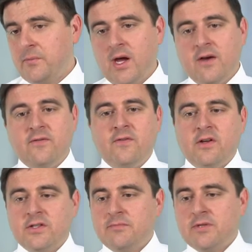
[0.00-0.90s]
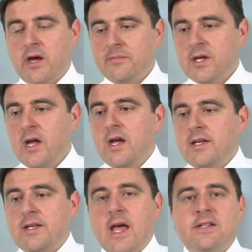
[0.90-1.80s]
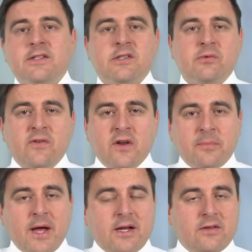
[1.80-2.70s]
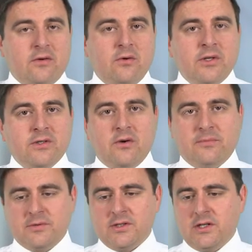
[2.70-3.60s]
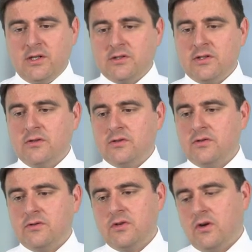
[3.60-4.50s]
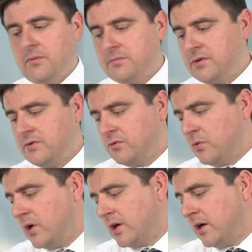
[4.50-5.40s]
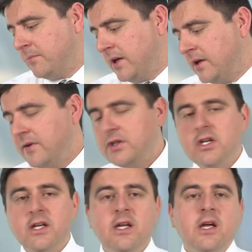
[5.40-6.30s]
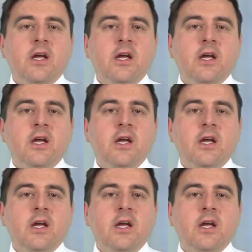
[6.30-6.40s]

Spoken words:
We have sometimes desks within a bank that always opt to work individually